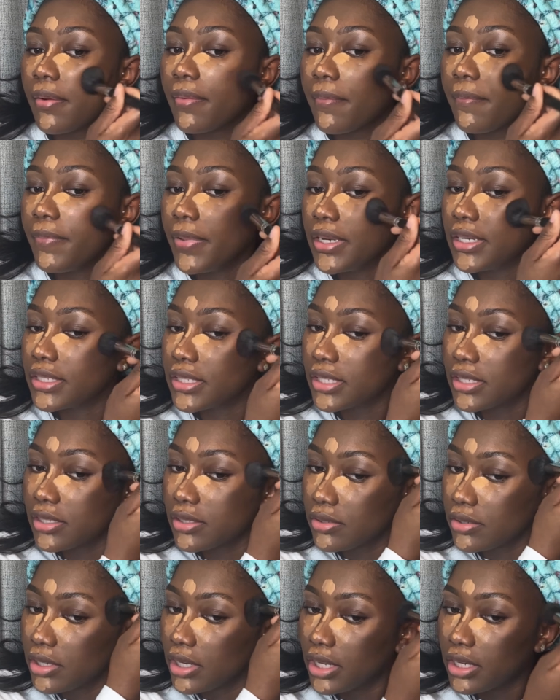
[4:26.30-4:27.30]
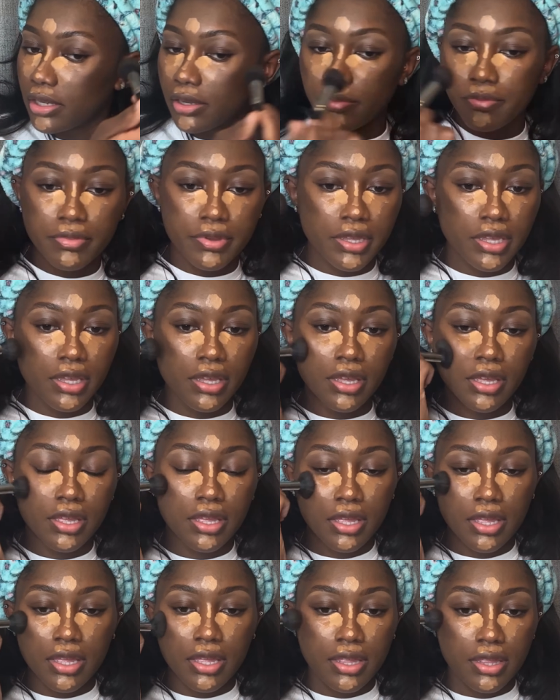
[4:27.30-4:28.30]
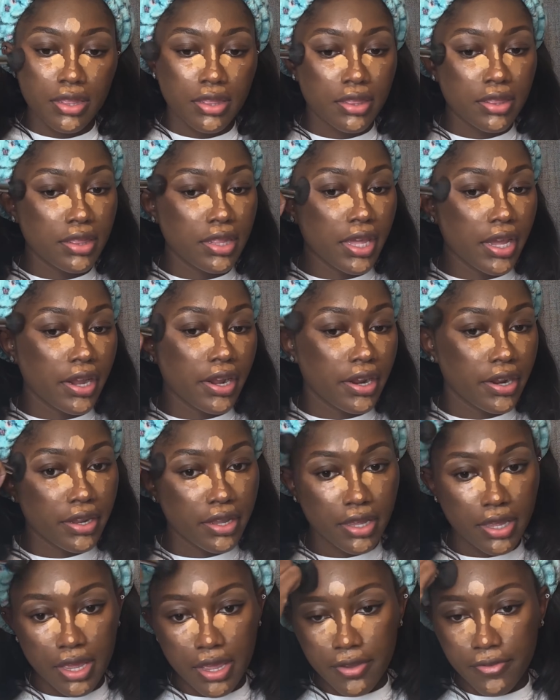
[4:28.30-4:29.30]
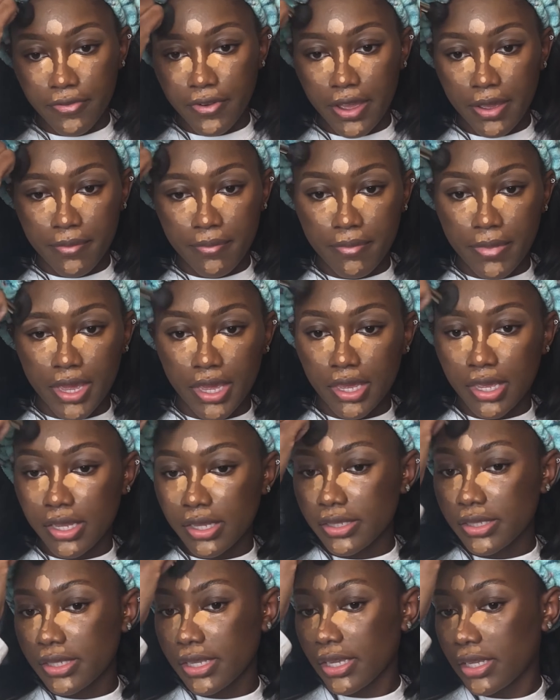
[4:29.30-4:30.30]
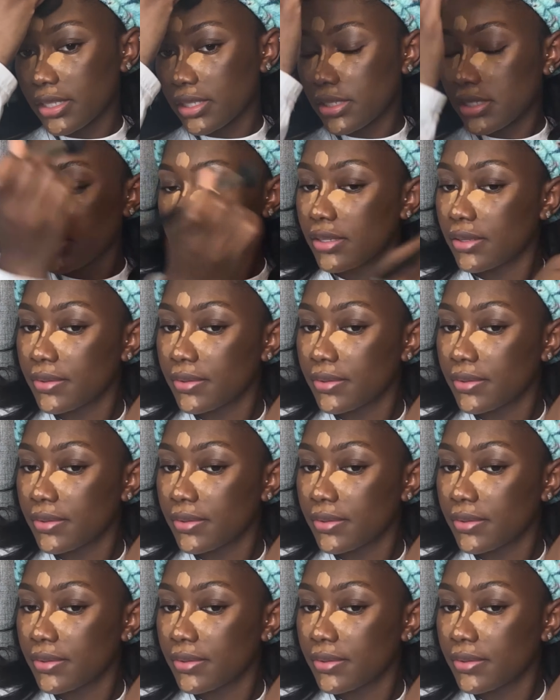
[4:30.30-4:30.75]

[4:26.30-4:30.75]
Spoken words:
but it's still gonna be there, if I'm making sense.